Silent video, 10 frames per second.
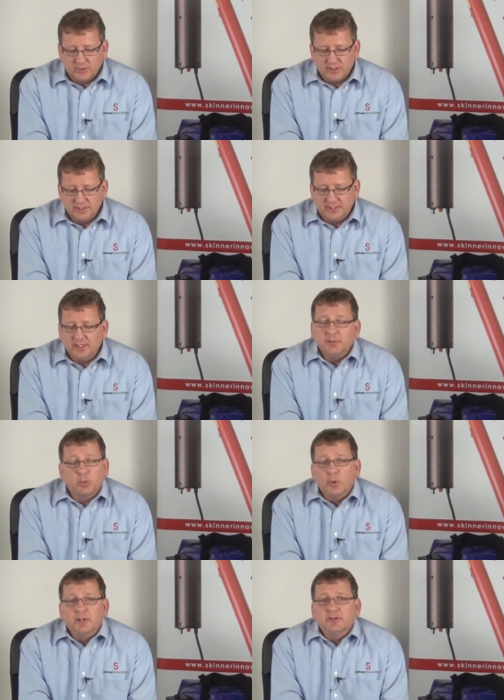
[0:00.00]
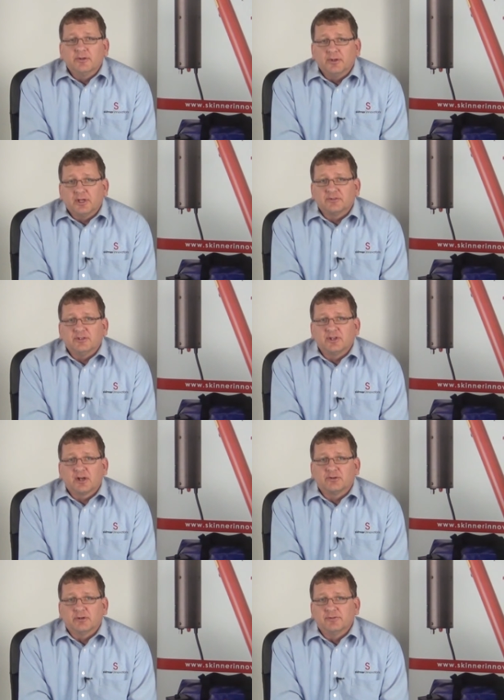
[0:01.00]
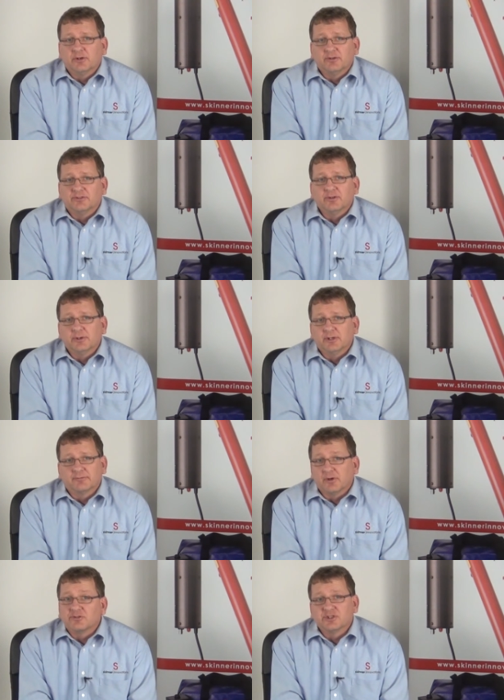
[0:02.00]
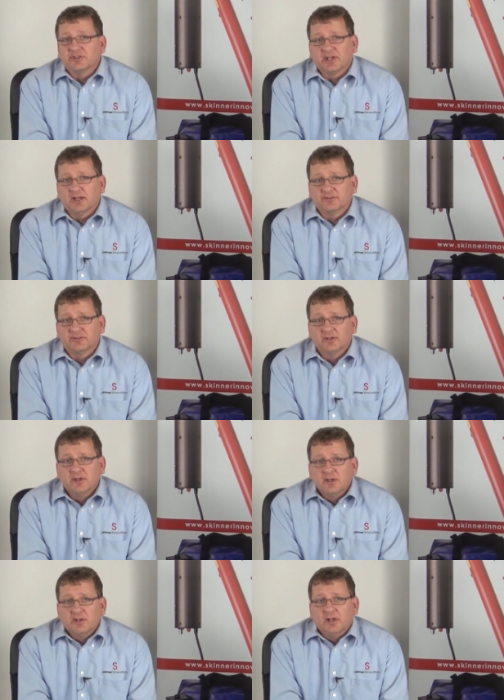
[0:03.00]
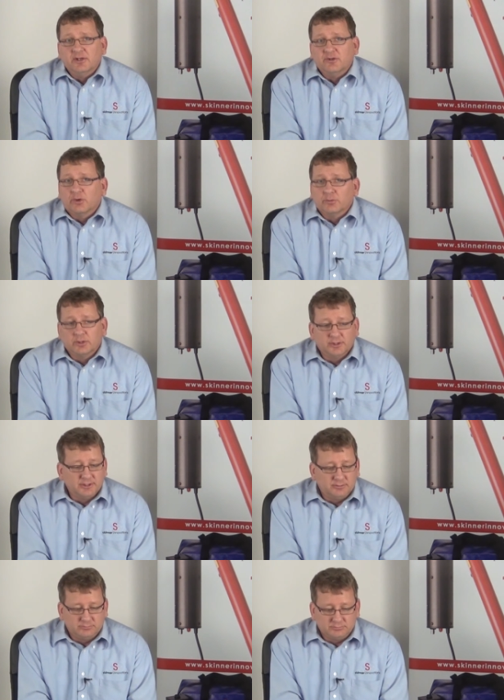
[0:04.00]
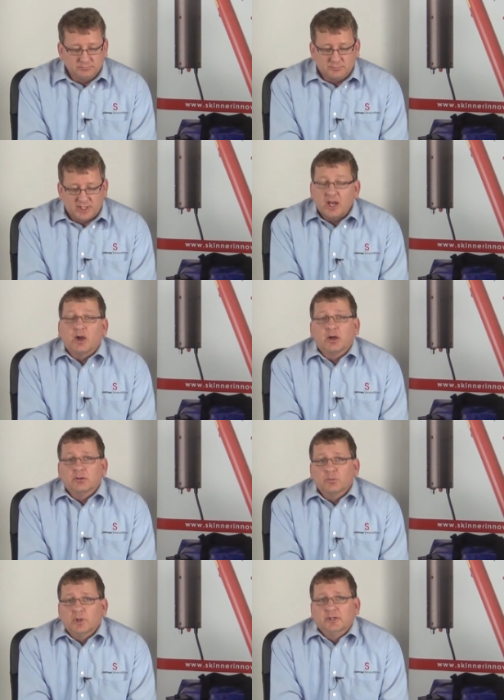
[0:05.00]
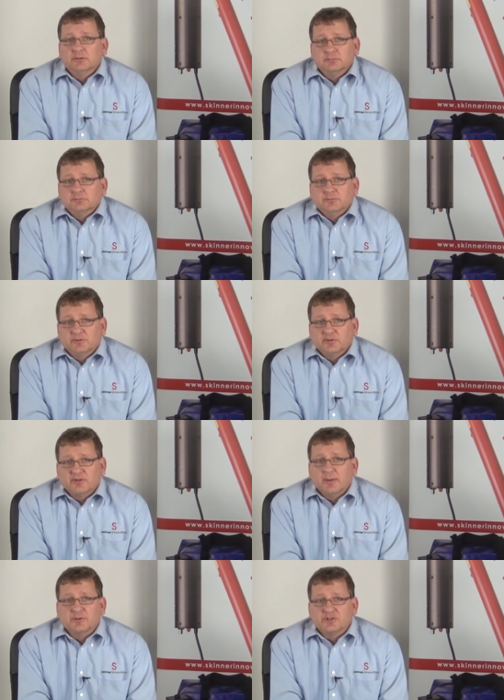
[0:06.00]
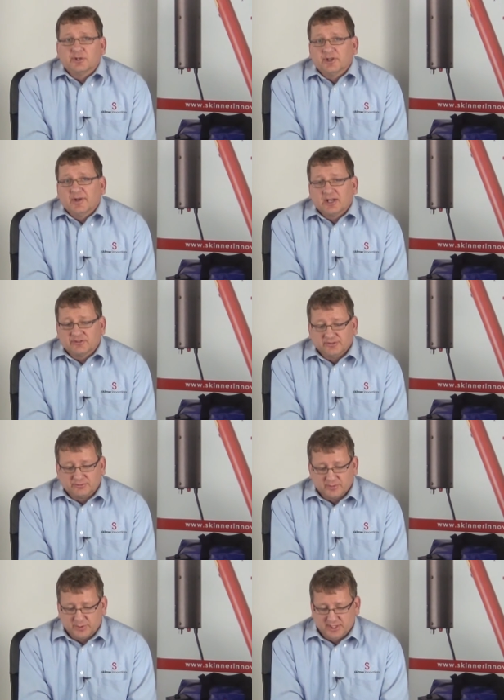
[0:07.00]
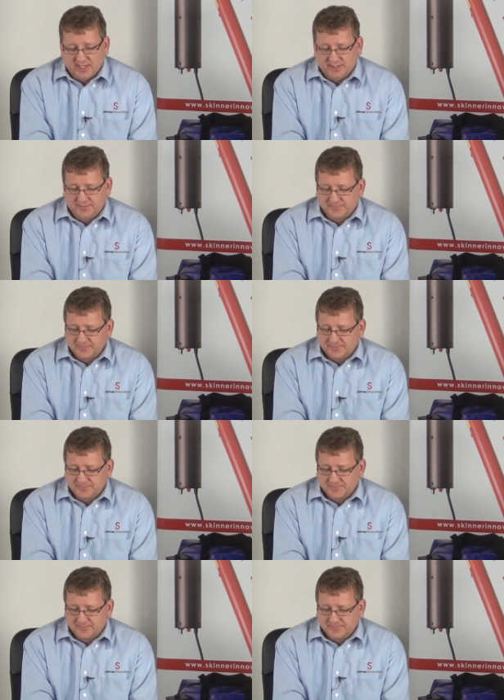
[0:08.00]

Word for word: on at any point to the next detector if you're just doing a function test and you don't really care what temperature you're actually tripping at.